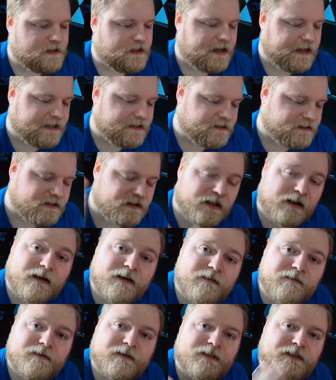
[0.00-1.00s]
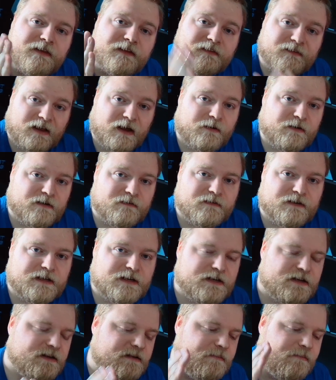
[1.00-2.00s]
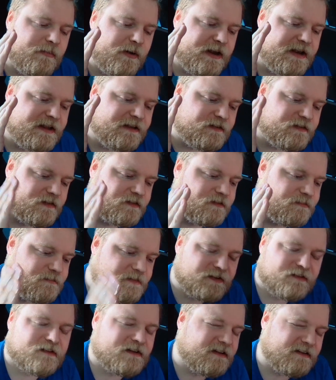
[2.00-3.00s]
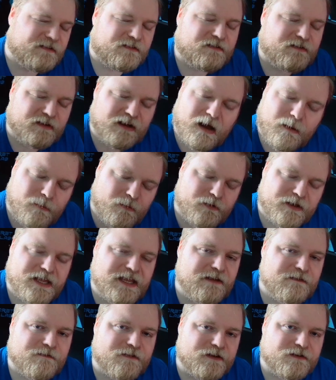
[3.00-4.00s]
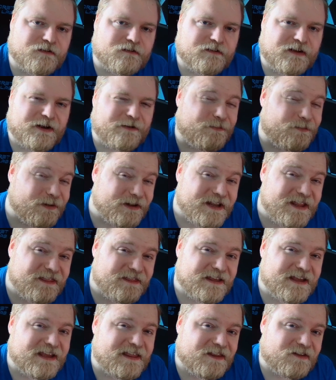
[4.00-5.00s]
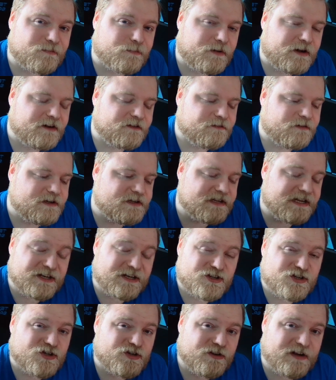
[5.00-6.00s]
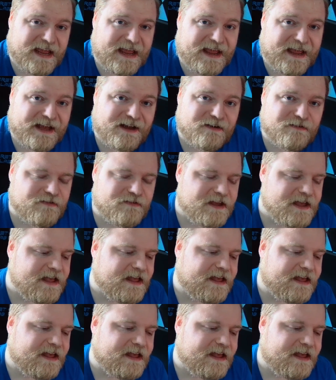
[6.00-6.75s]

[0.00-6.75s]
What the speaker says: I love the sound of it, but it's just missing a couple key features that I really think in this price range it should have.